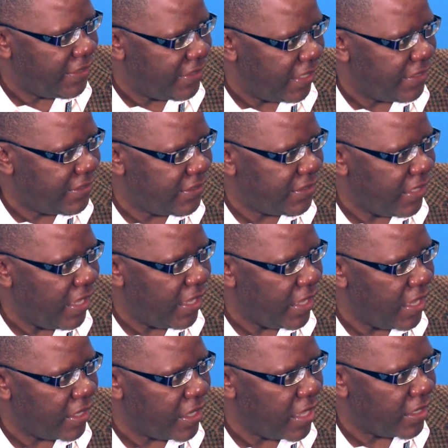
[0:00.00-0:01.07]
debt
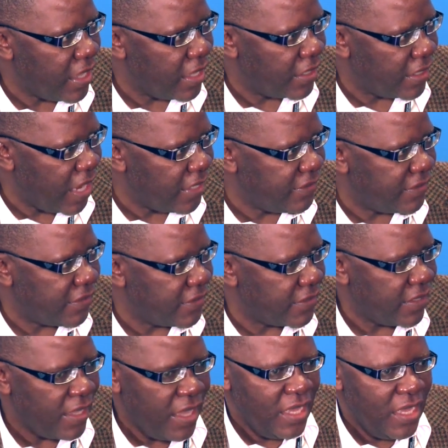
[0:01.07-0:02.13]

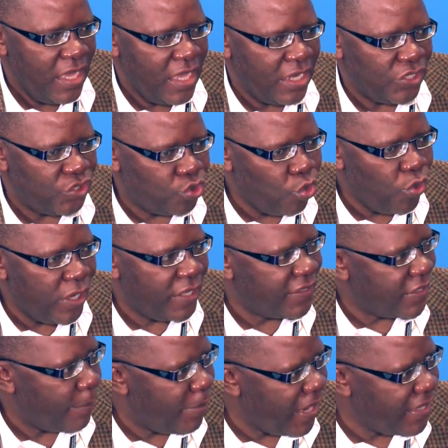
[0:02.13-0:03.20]
crisis, restoring
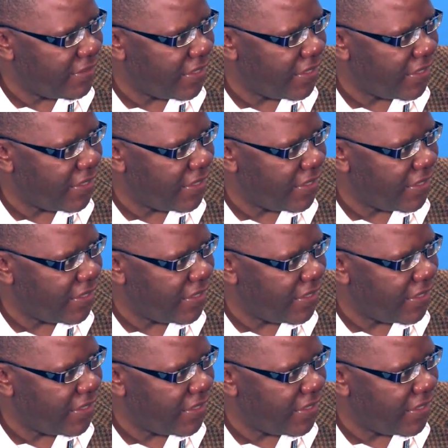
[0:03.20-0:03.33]
supply